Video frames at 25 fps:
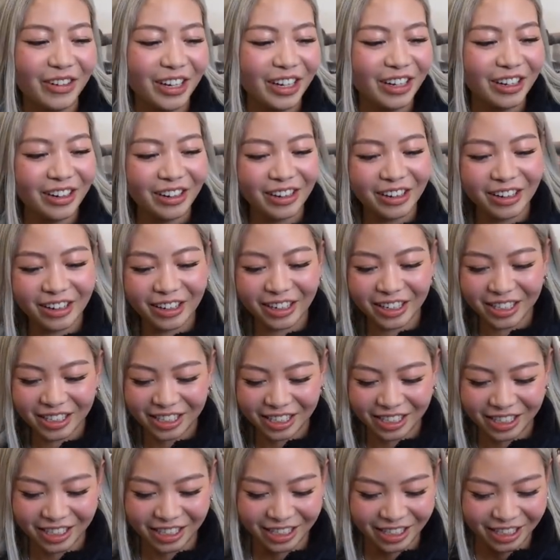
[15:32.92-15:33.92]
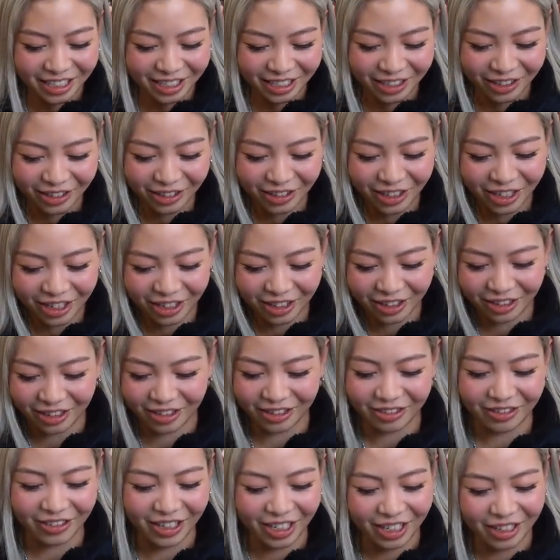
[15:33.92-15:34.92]
my gosh, so
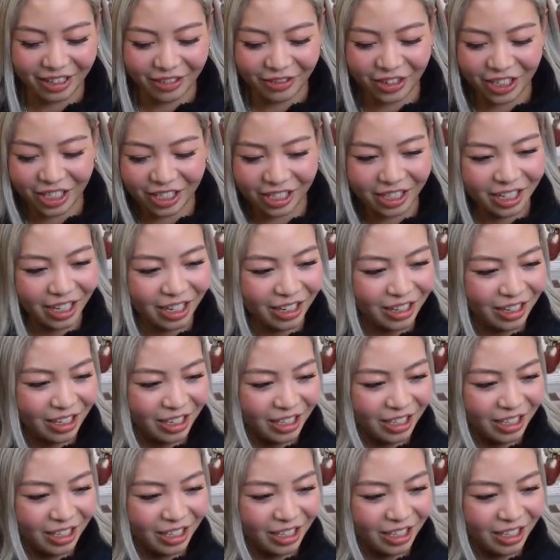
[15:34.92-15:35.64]
cute. Wait, let me just get